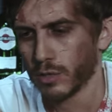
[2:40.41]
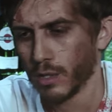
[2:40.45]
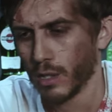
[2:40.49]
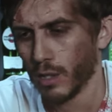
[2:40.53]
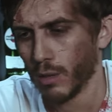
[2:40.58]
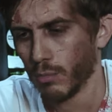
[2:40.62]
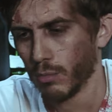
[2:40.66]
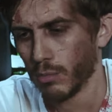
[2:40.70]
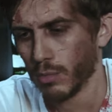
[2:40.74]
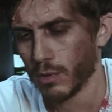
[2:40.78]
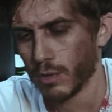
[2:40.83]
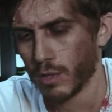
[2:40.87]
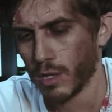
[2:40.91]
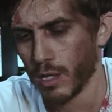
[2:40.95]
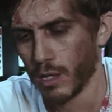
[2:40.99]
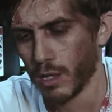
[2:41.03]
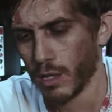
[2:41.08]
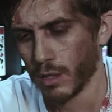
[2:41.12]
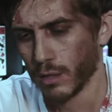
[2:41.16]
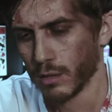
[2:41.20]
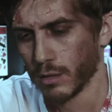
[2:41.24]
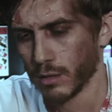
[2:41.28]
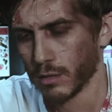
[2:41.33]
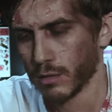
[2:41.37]
some
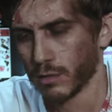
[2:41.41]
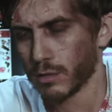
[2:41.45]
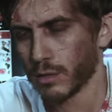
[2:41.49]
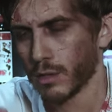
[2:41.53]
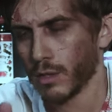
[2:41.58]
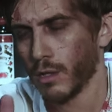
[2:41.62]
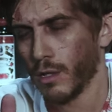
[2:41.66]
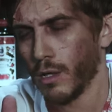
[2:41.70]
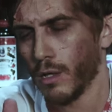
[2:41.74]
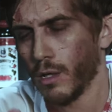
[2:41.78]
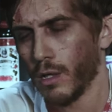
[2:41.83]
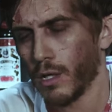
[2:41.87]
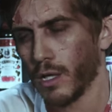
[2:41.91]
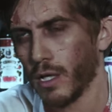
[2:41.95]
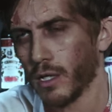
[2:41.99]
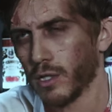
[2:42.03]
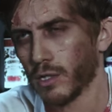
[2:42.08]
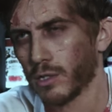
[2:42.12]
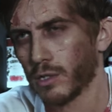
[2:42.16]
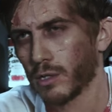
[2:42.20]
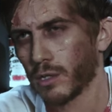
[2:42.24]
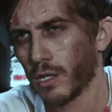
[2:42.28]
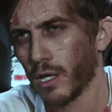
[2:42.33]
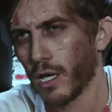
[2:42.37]
things
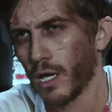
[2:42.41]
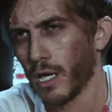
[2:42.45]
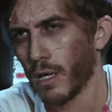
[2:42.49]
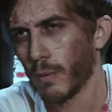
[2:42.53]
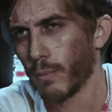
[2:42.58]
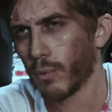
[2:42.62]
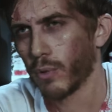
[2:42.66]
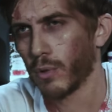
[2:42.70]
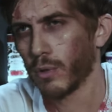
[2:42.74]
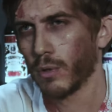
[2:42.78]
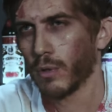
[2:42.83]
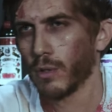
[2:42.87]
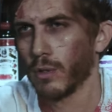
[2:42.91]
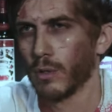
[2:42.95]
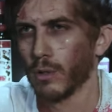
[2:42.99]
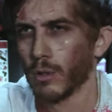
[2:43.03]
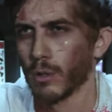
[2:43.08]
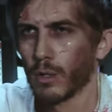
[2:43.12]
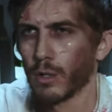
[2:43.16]
escape your